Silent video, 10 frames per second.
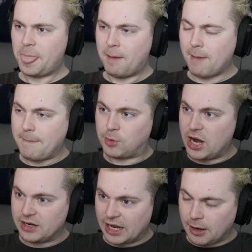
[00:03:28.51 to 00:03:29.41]
My
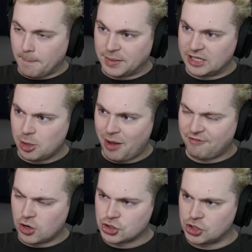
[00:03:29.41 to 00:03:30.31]
brain like completely
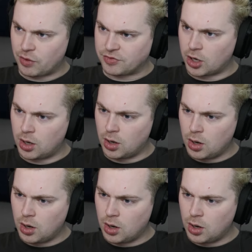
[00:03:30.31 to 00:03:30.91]
malfunctioned right there.